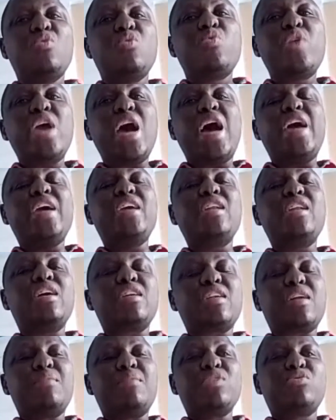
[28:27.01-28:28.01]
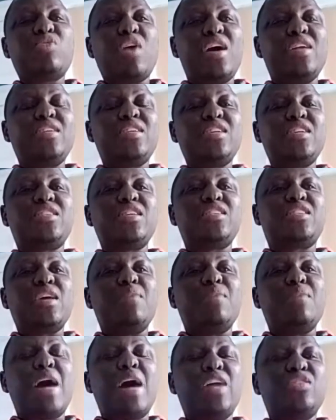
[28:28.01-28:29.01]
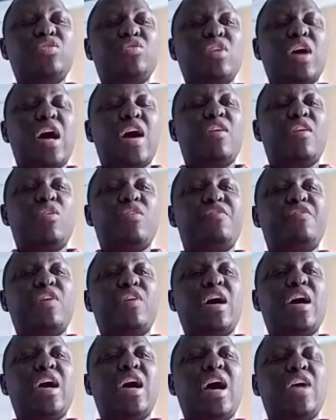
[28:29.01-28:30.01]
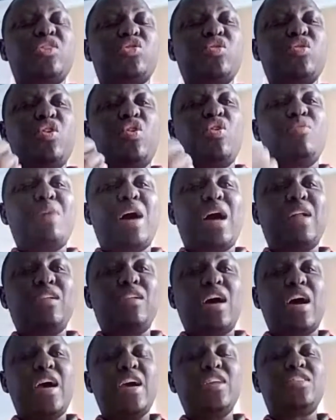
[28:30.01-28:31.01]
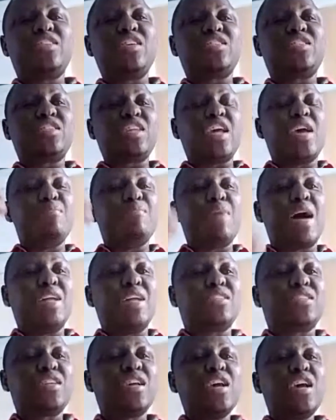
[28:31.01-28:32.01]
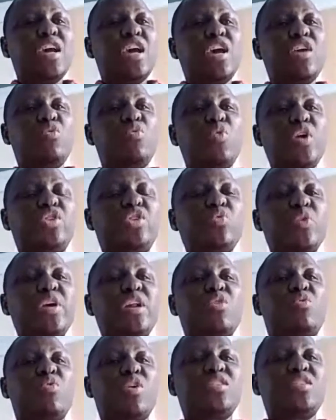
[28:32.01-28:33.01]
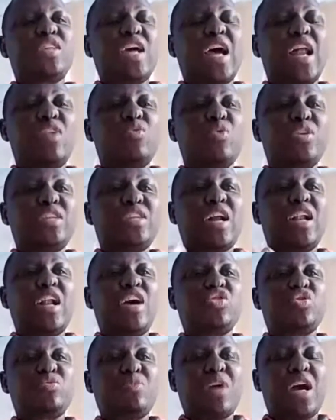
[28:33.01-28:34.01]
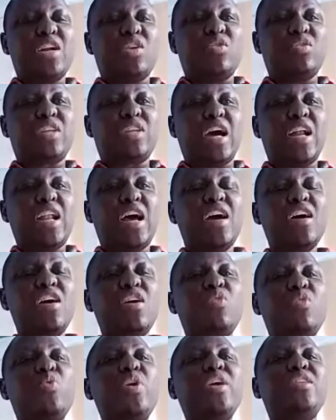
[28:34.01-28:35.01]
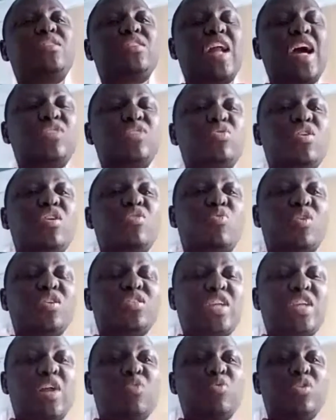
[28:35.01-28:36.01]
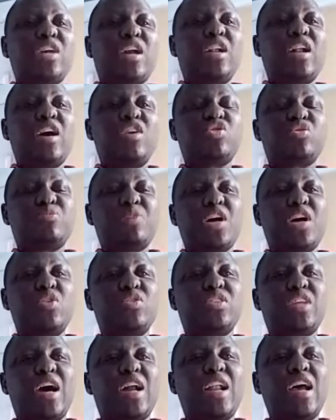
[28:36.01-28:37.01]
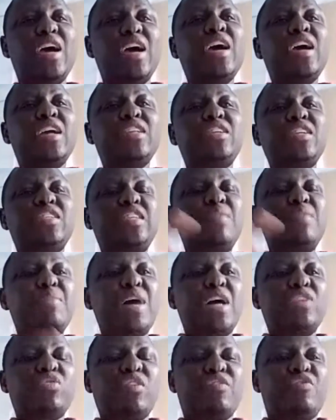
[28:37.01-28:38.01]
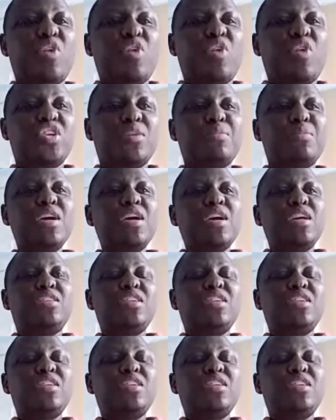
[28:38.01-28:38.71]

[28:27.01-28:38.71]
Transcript: We are in Ramadan. This is a month of as-sulhu ma'allah. It is a month in which we reconcile with Allah subhanahu wa ta'ala. We try to reconcile with Allah subhanahu wa ta'ala. It is a month of worship.